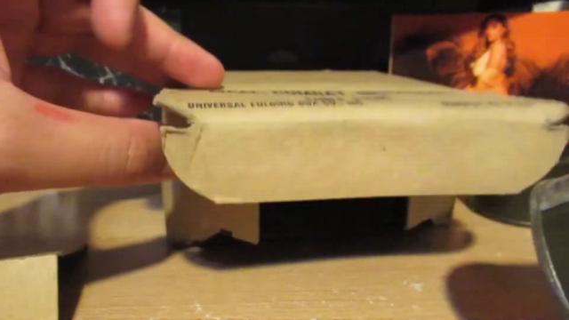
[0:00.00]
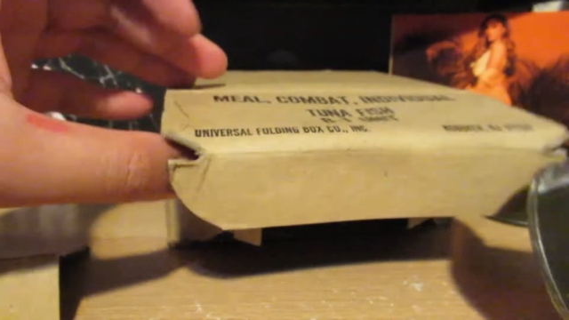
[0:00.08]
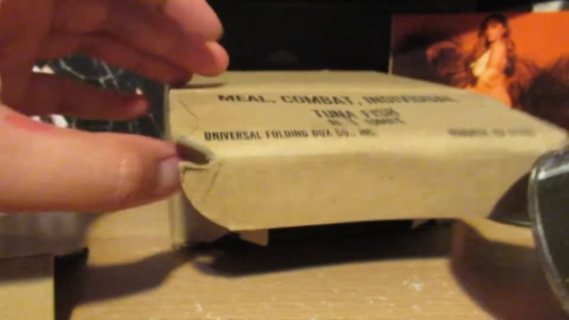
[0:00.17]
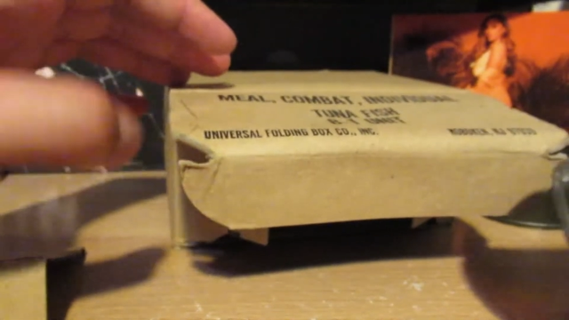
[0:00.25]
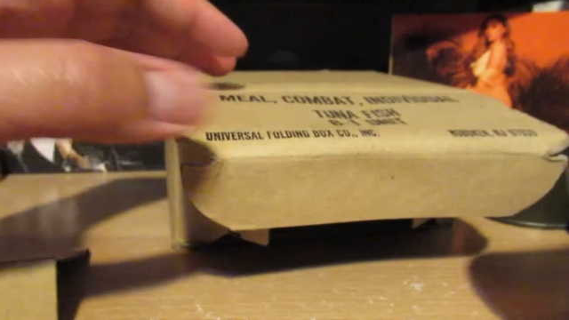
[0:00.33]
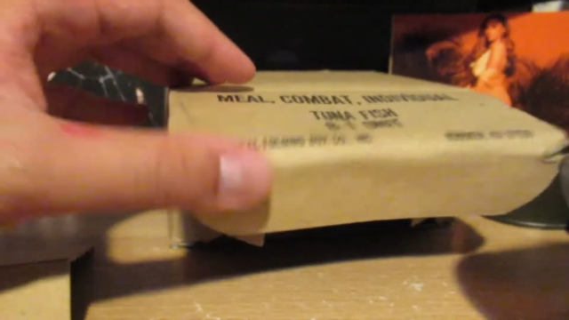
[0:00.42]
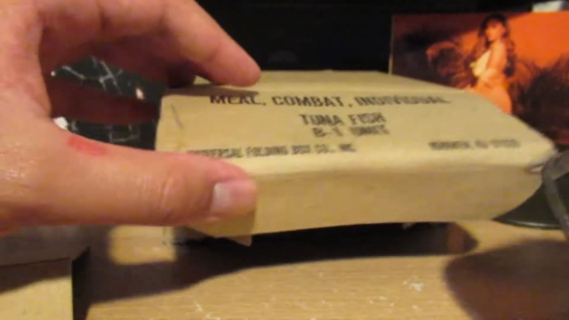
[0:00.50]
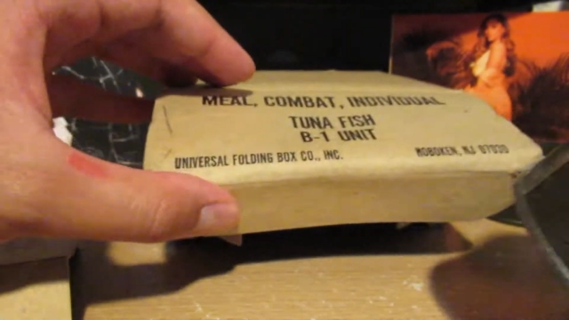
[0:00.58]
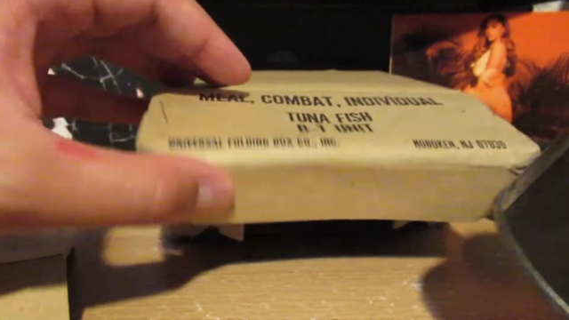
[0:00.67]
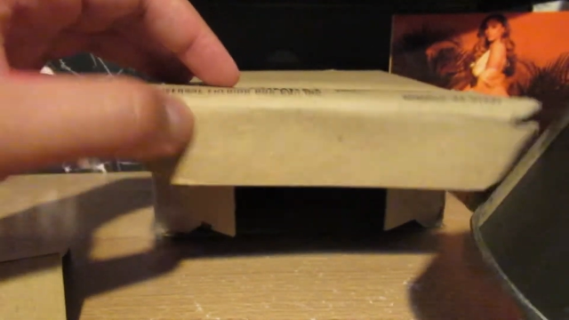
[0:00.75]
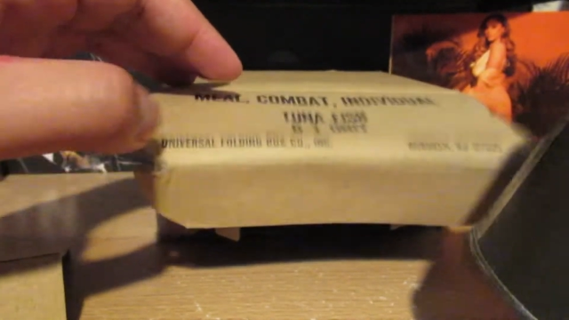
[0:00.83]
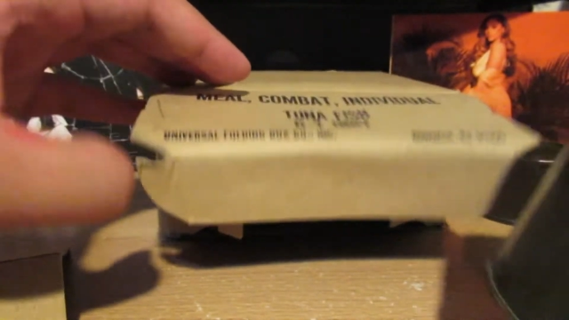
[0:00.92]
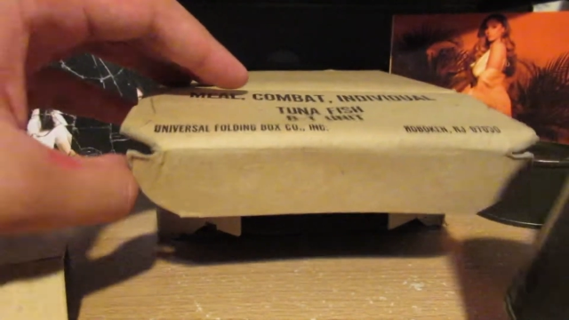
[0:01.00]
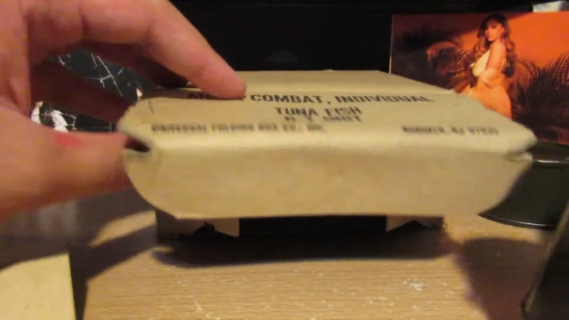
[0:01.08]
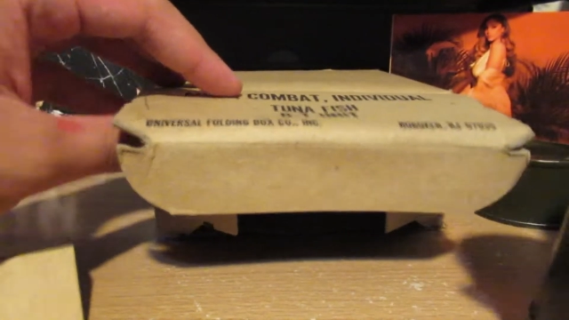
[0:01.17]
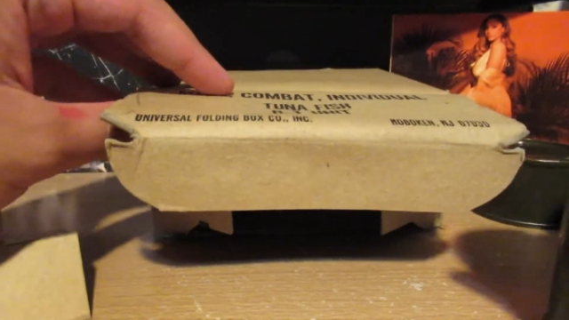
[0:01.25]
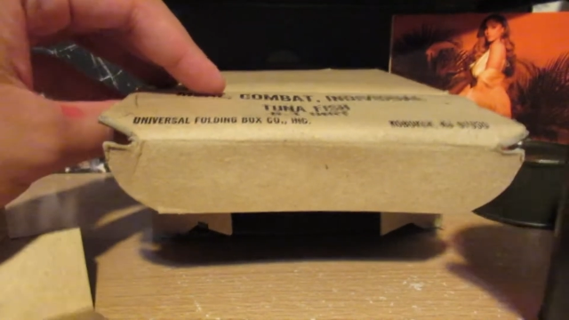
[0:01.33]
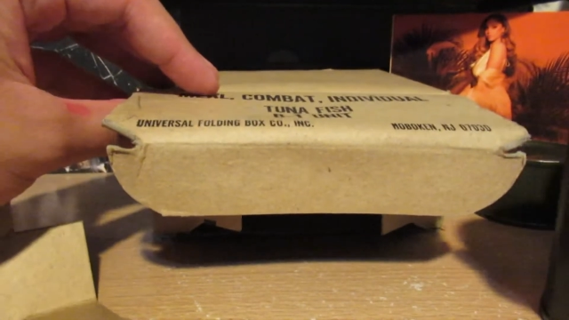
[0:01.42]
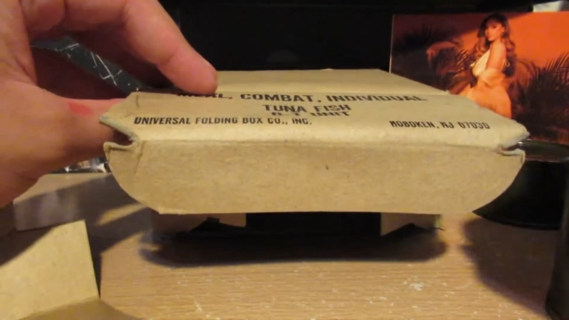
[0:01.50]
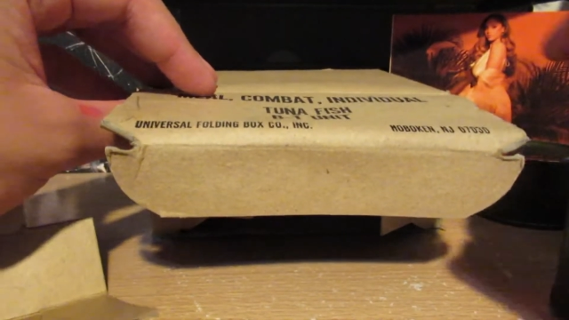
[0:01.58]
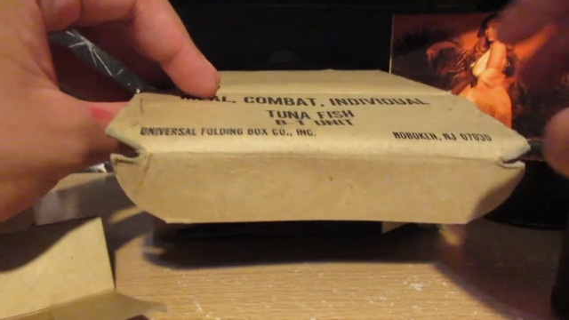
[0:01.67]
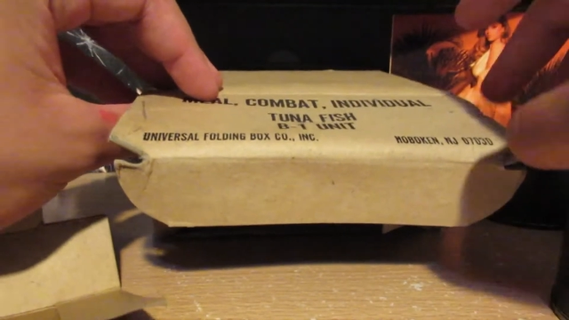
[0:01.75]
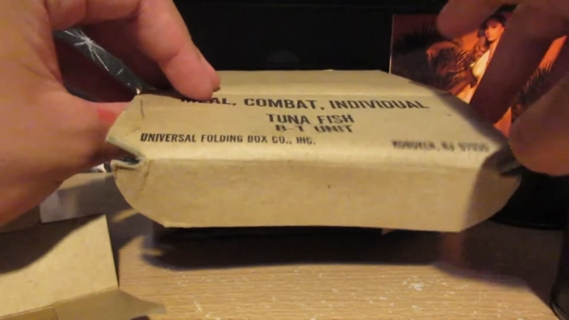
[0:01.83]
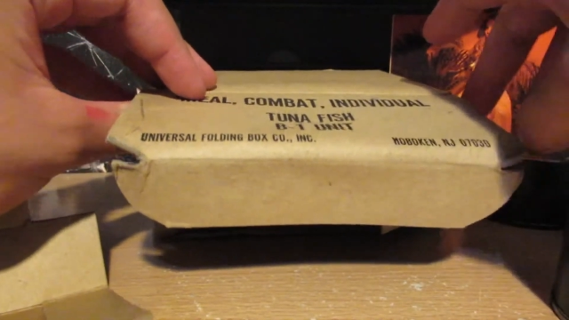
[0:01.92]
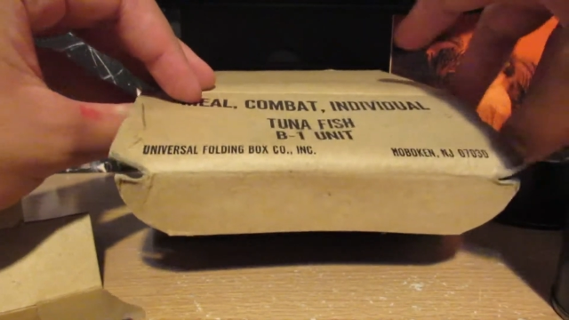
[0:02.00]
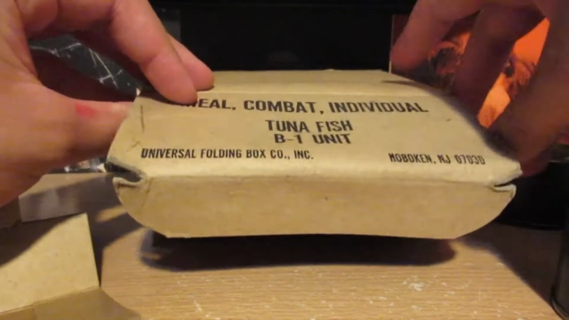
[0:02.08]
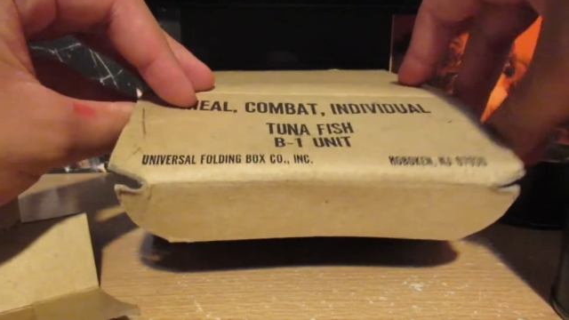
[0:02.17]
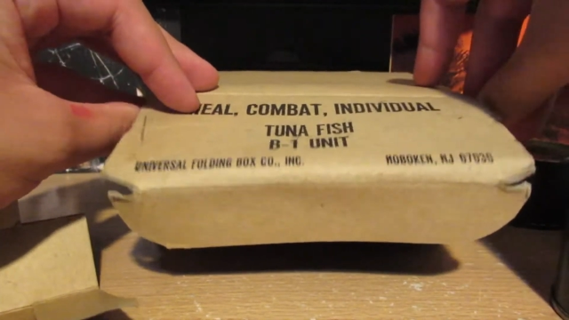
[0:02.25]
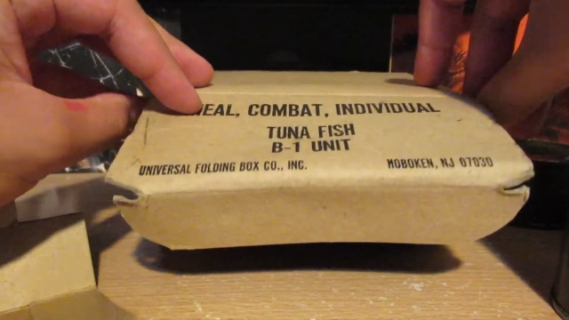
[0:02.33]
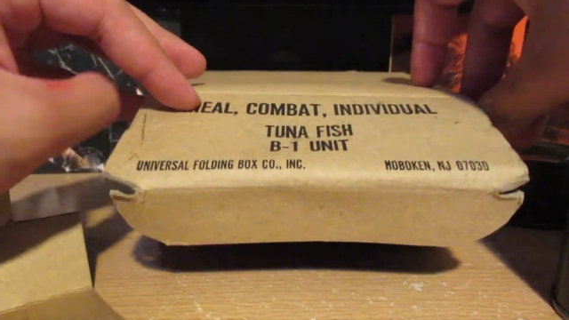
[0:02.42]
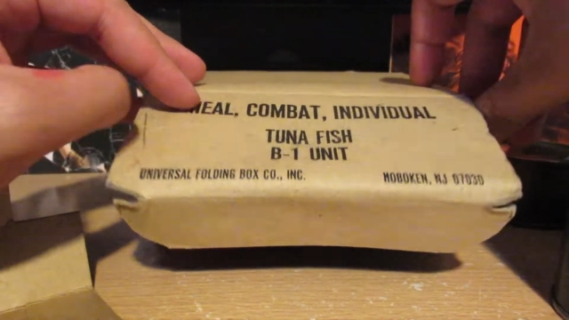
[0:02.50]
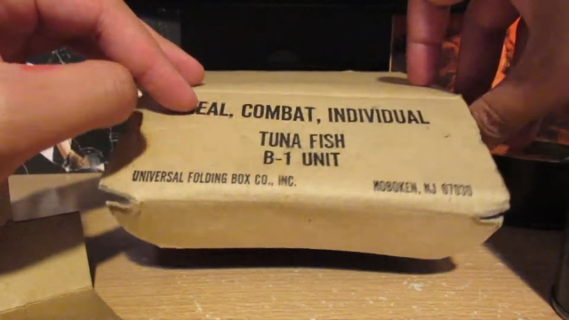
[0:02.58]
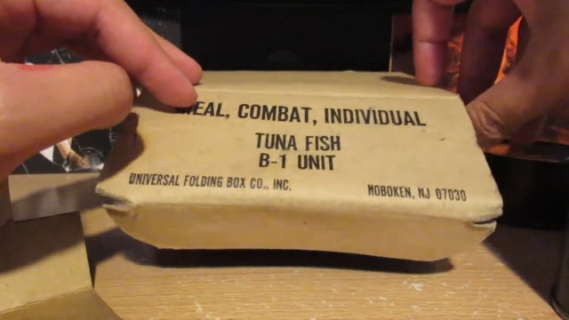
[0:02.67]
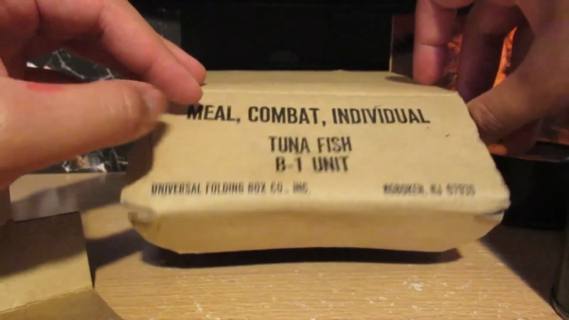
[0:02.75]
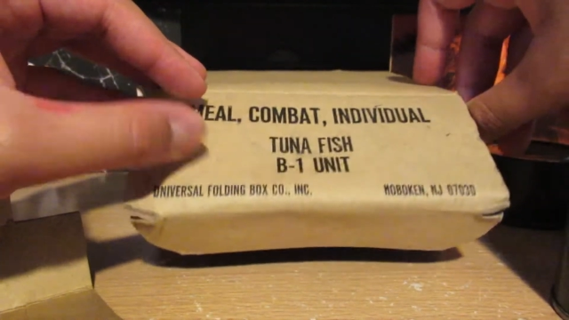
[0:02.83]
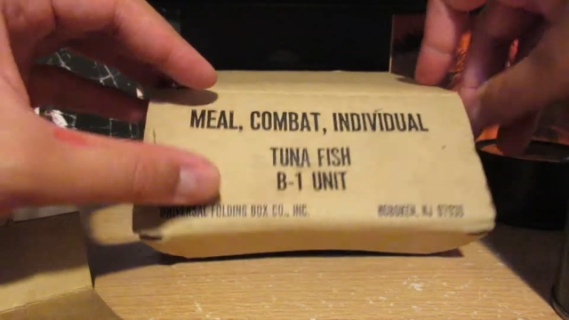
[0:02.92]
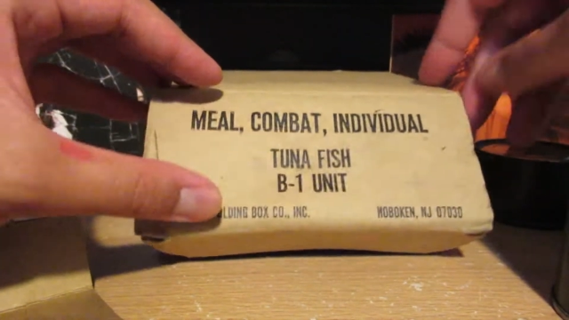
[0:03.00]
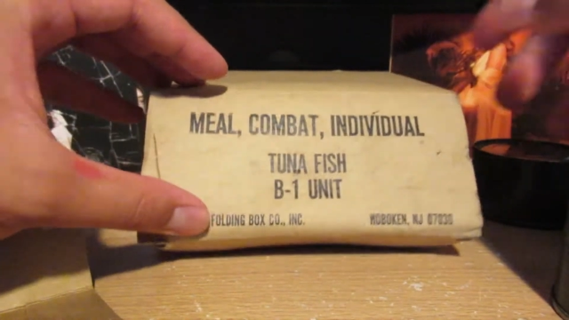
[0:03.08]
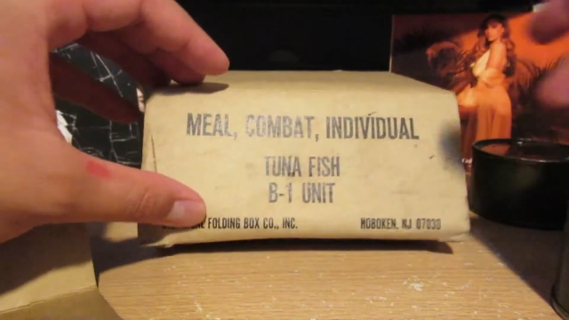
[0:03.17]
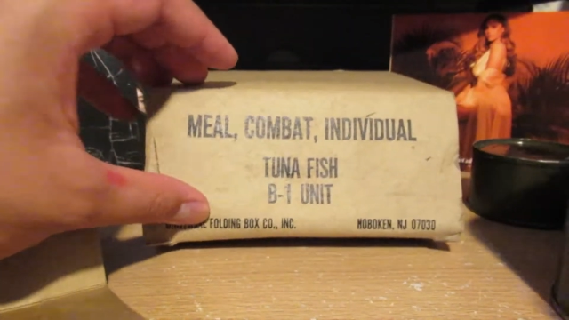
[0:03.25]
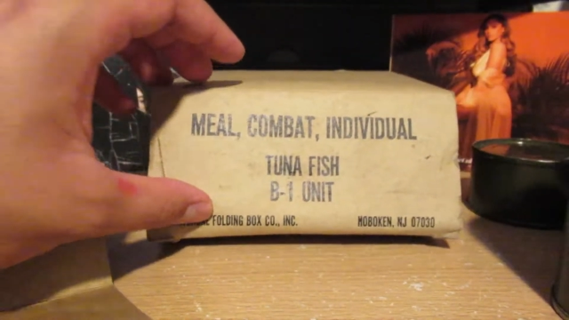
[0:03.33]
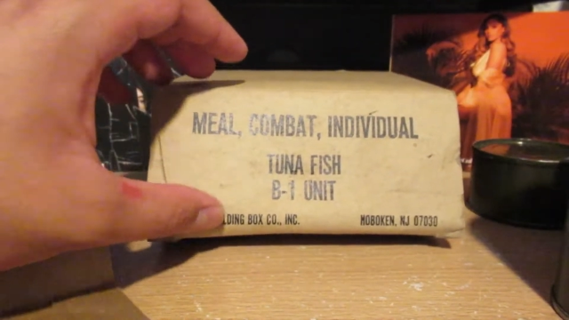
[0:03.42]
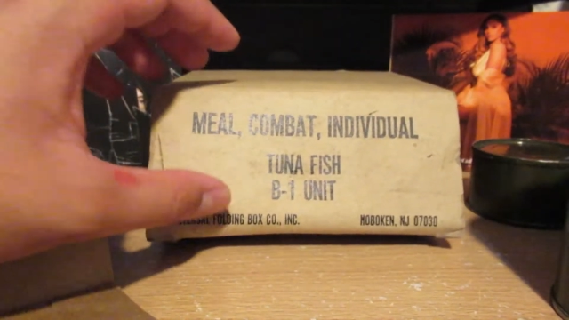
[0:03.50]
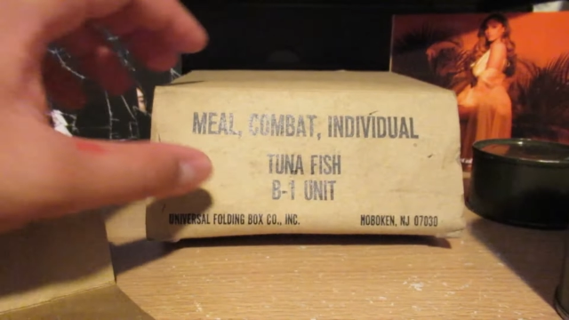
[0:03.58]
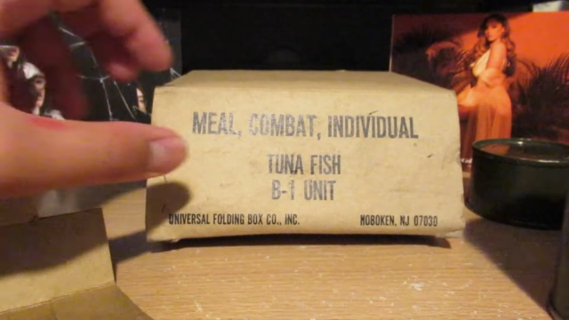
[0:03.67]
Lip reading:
No face is visible, so there are no lips to read.